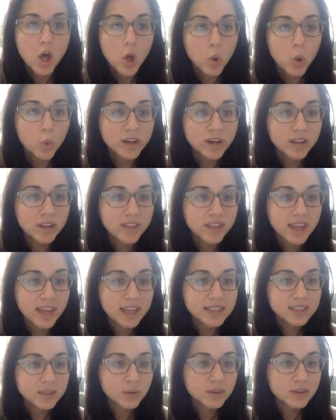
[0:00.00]
One of the
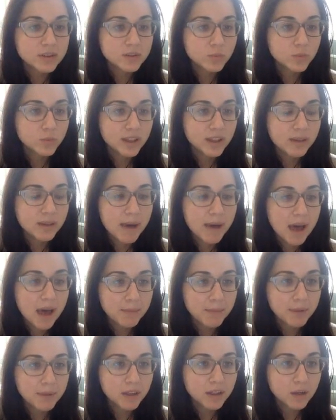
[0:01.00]
things that's really
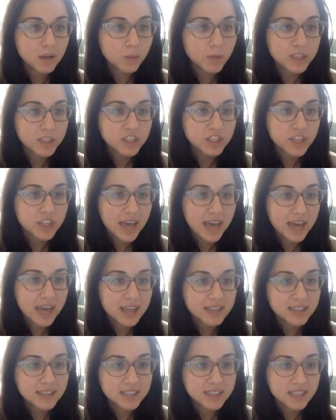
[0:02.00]
popular with
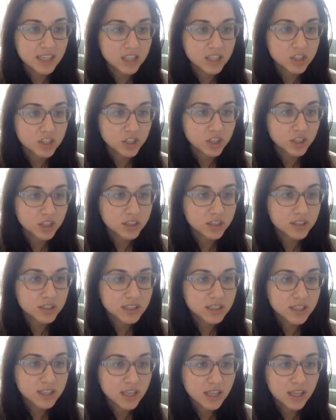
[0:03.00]
jazz
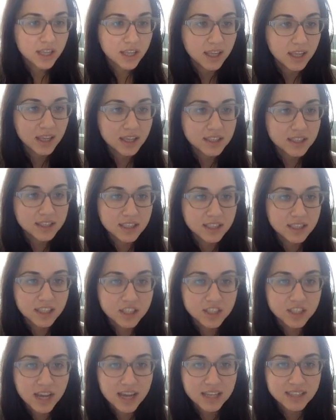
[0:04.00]
teachers is the
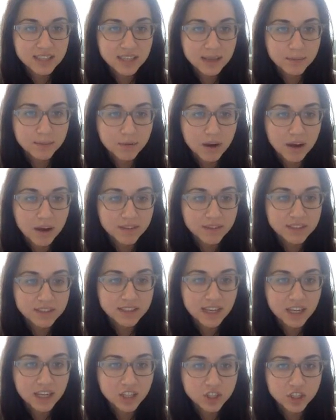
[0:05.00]
jazz
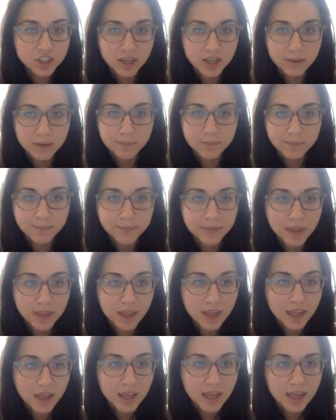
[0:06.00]
improvisation.
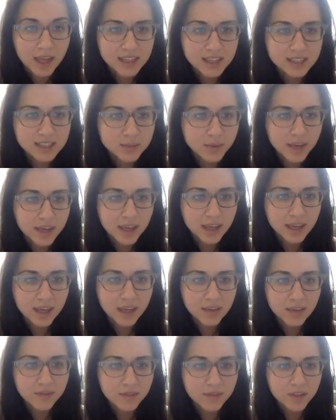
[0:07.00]
And this way,
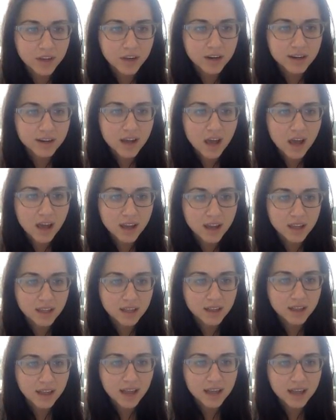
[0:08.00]
if they're not
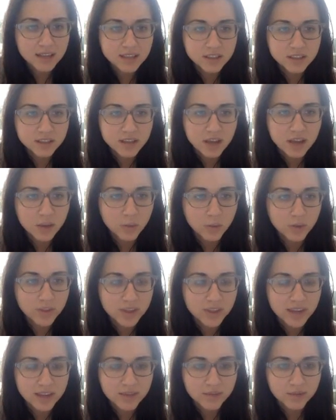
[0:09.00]
in class, they're not with
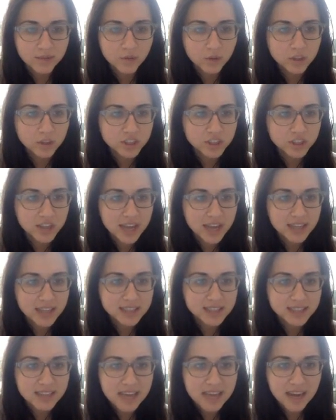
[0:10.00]
a full jazz
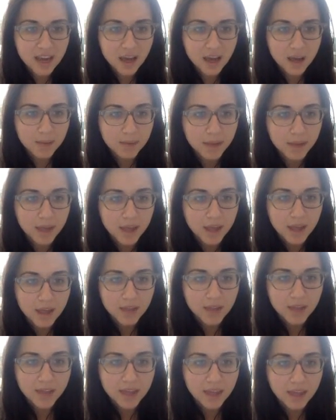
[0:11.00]
setup,
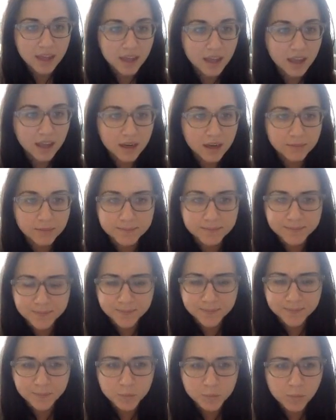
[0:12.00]
they can
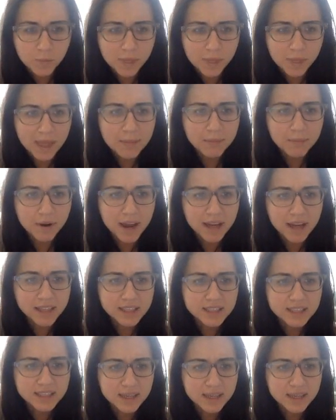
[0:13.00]
practice